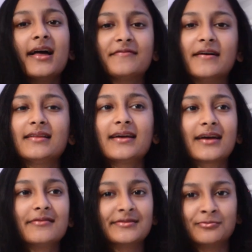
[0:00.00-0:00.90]
Felt like
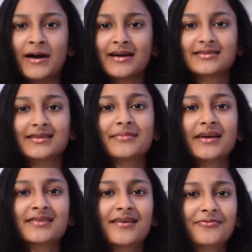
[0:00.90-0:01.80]
I was waxing
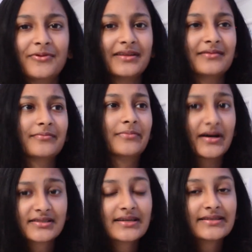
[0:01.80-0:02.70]
myself with
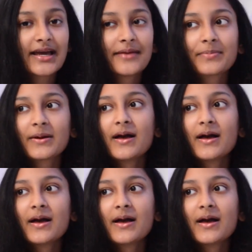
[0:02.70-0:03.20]
masking tape